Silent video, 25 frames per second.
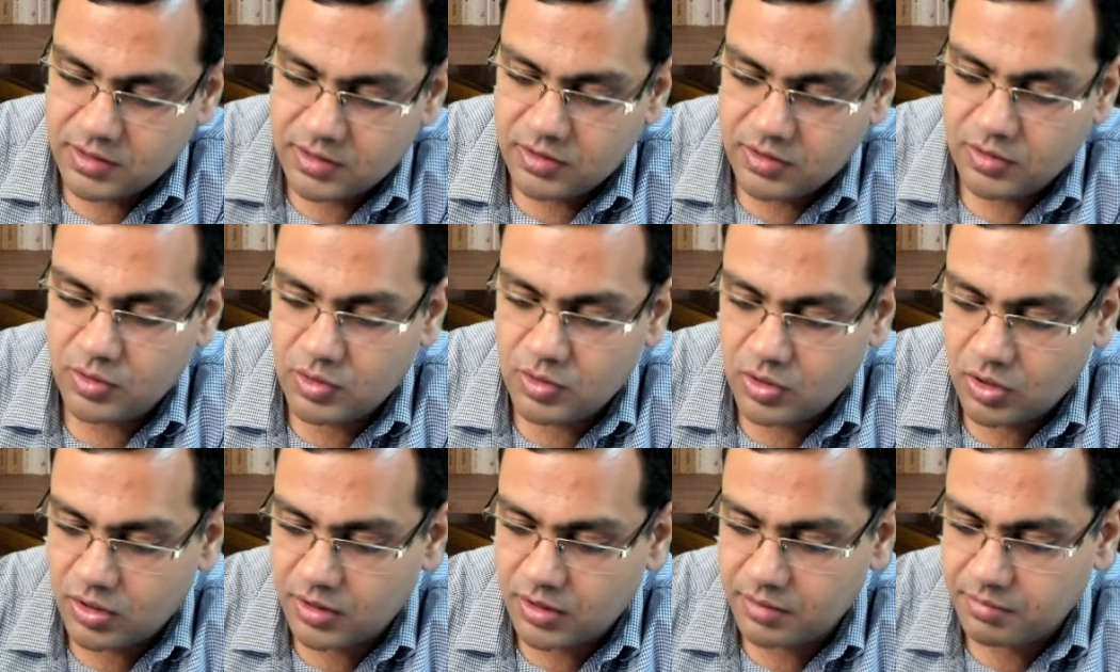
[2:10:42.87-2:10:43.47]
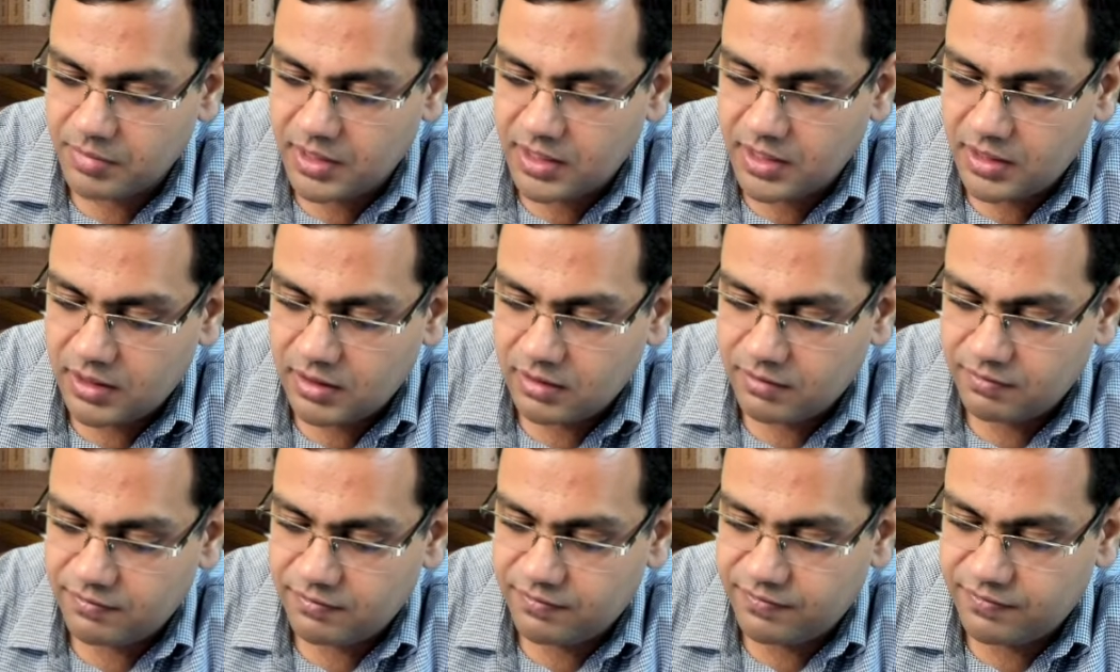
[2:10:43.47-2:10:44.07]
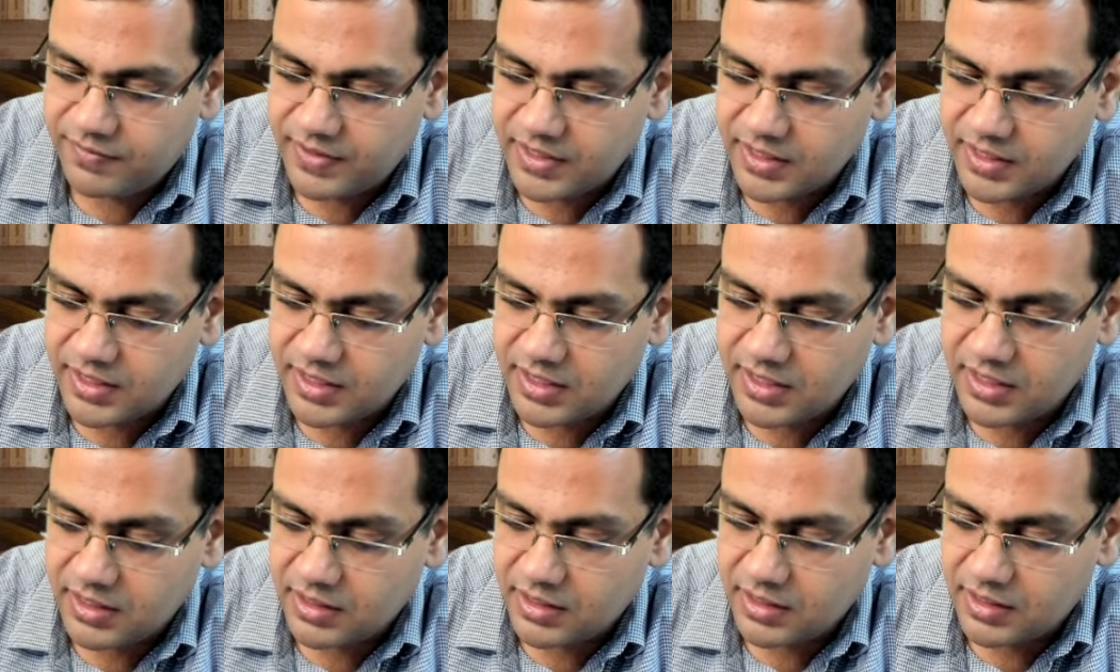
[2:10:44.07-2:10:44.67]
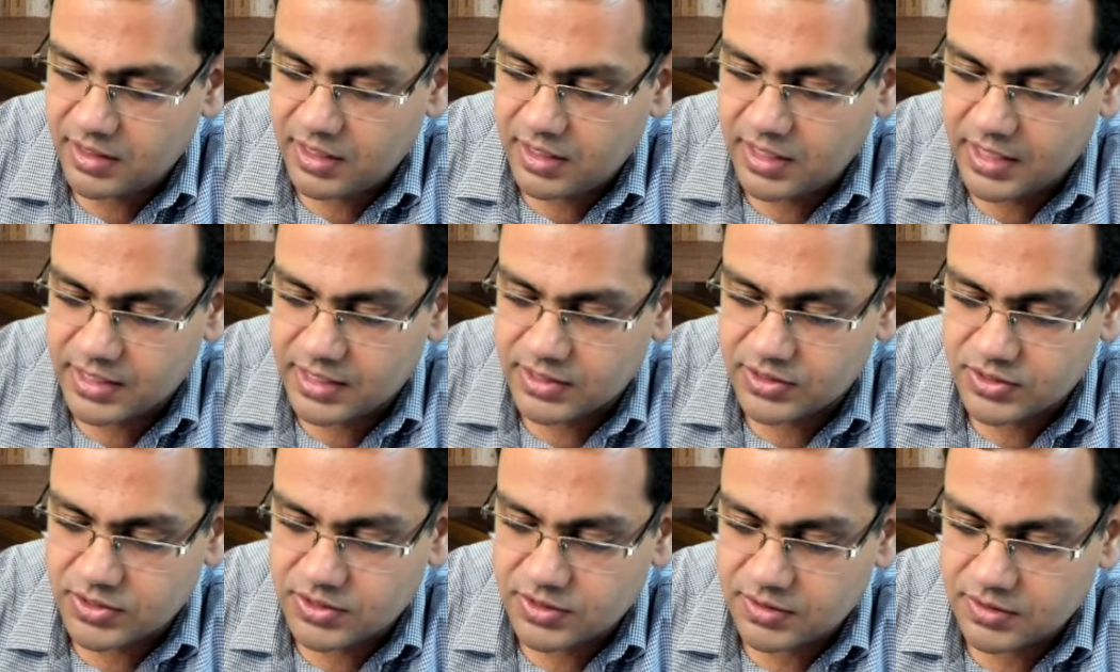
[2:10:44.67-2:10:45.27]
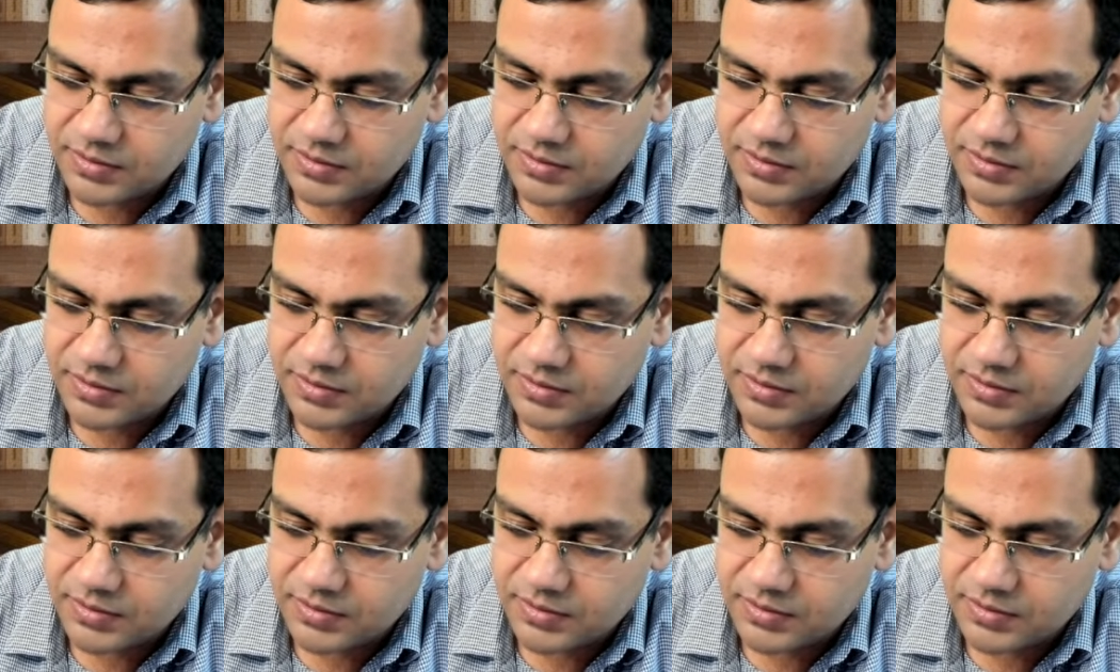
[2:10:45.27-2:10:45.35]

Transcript: Normal working hours.